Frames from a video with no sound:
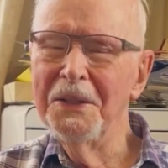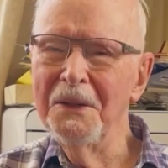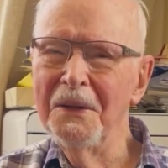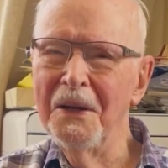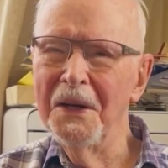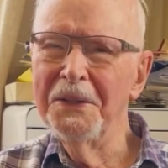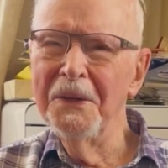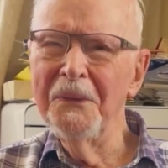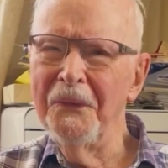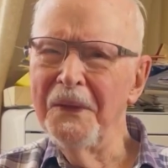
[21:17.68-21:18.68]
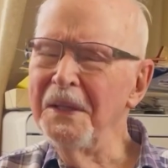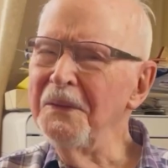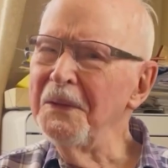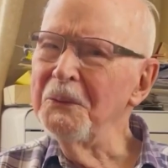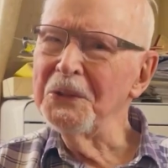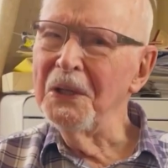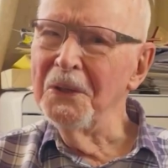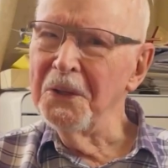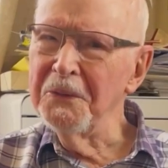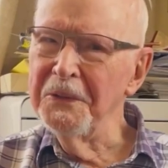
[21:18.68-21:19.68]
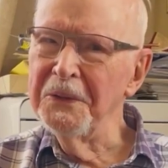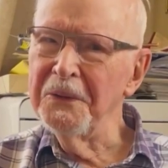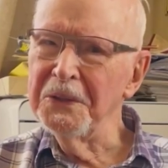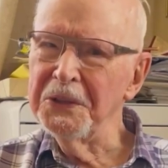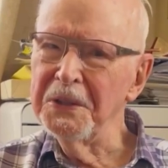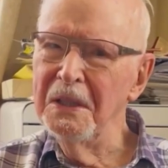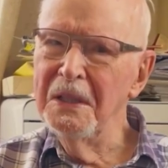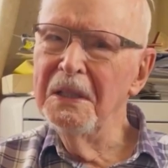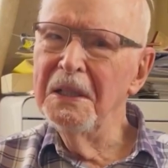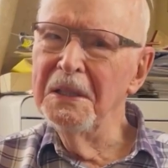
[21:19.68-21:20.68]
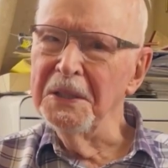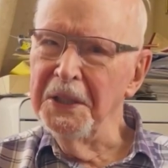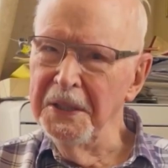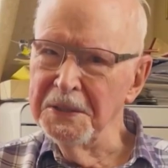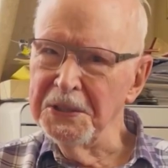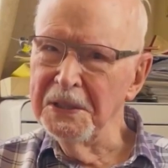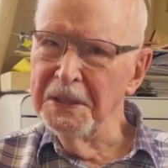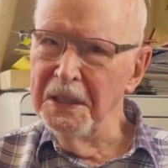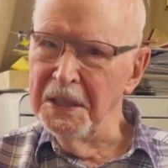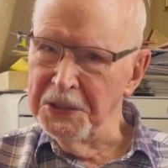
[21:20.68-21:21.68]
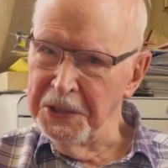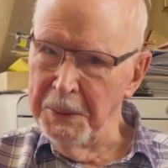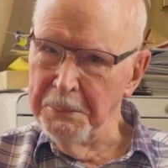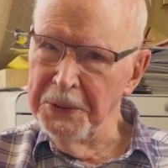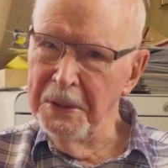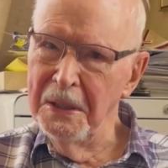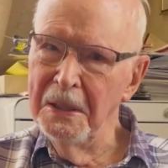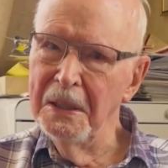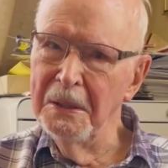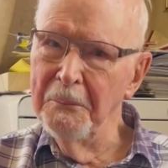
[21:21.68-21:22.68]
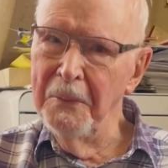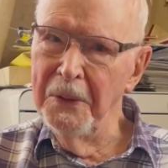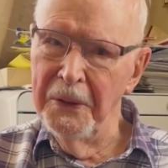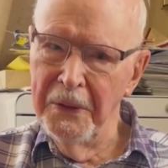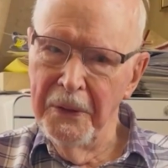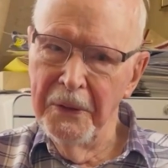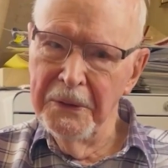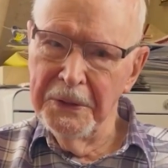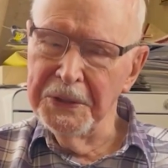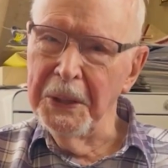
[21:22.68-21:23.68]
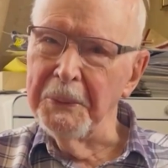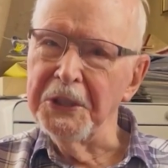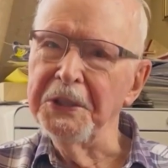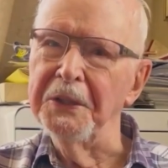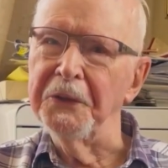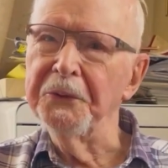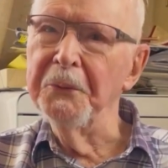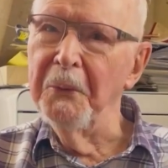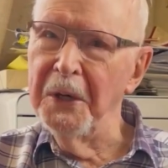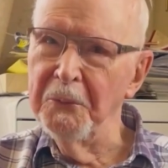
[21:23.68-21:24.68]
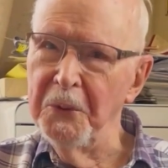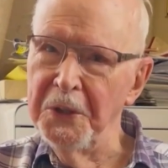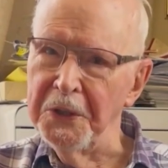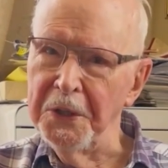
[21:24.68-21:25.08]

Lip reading: I don't think there was a lot of interest in counselling, except to some extent through my work.